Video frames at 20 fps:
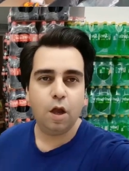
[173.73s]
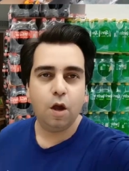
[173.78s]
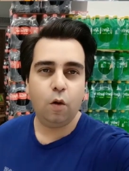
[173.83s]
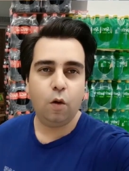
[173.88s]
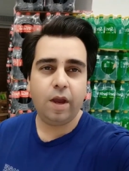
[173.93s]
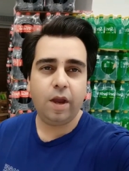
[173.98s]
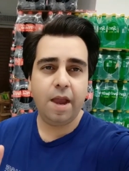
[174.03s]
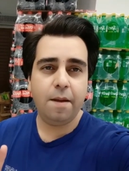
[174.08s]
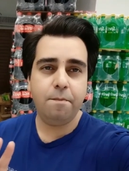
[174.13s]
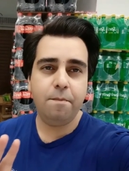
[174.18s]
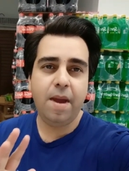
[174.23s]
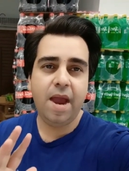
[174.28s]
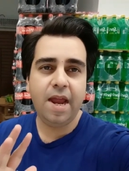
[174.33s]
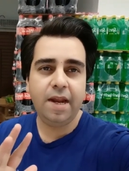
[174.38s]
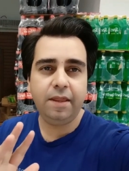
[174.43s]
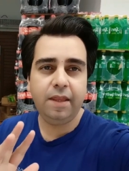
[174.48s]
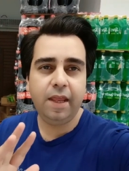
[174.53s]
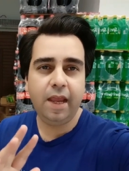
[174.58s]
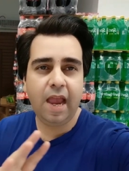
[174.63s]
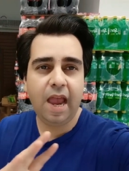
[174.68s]
Okay, man,
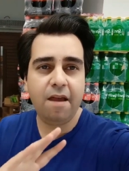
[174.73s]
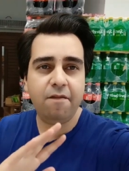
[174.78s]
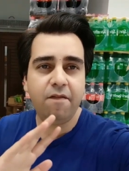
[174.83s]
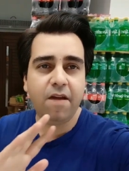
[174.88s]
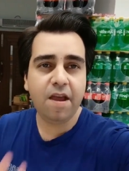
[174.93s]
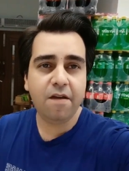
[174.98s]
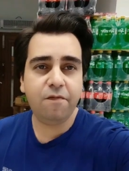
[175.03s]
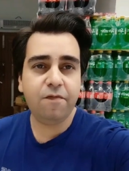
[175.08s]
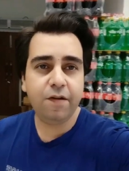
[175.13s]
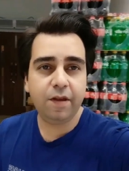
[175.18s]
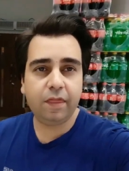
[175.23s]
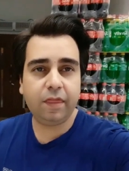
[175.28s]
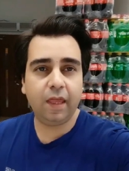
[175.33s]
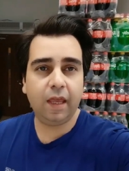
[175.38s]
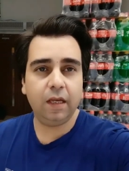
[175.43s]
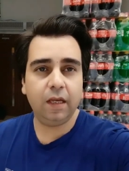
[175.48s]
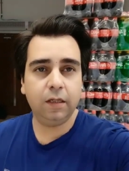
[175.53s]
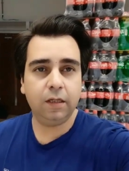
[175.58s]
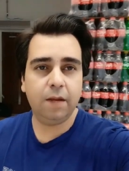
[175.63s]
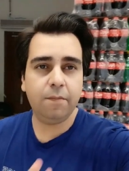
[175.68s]
they have everything.
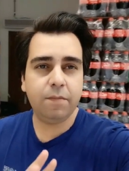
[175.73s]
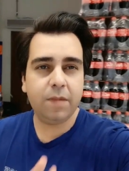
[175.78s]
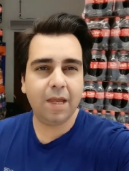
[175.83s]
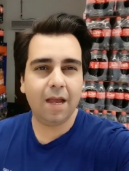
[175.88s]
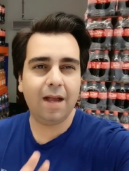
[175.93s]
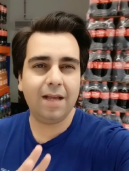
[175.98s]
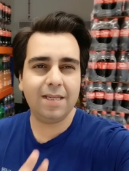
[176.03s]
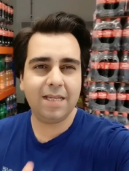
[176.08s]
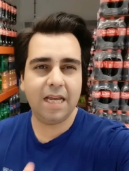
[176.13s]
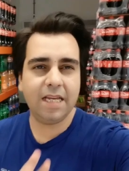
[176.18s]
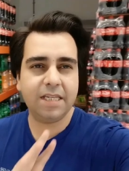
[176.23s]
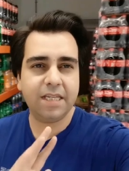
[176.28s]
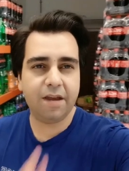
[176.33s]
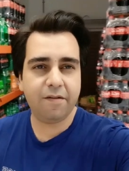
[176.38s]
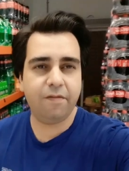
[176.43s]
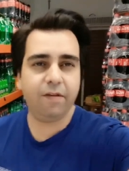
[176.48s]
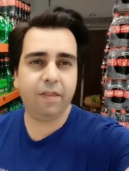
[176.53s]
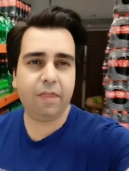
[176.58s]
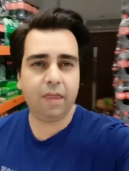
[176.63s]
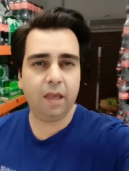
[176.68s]
Imtiaz has
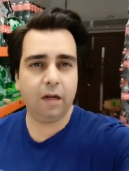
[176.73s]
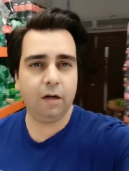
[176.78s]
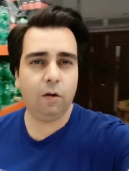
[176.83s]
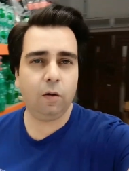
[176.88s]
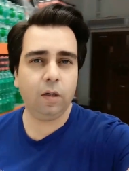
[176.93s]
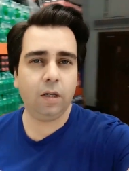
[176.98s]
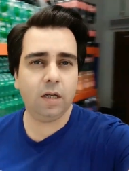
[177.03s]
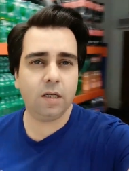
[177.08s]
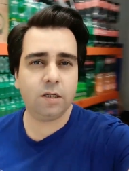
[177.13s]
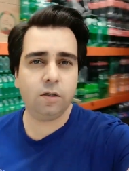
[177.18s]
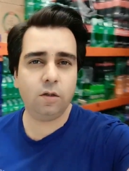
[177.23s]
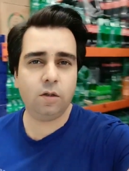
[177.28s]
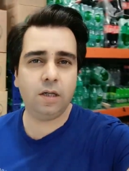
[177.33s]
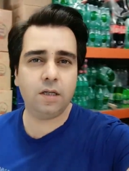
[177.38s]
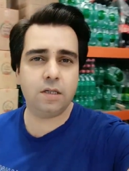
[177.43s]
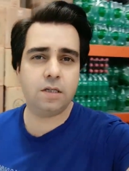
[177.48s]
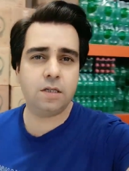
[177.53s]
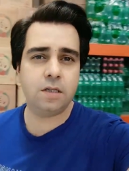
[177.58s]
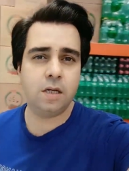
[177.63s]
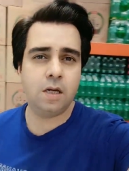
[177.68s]
everything. Look at this, look at
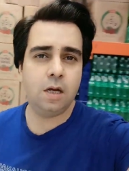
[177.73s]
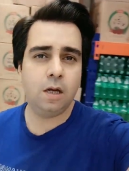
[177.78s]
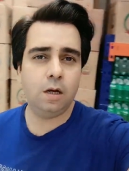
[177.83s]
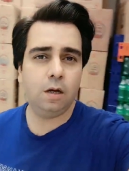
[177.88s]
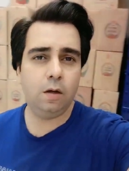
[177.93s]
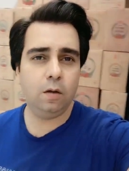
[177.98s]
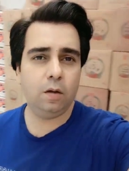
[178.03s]
this, look at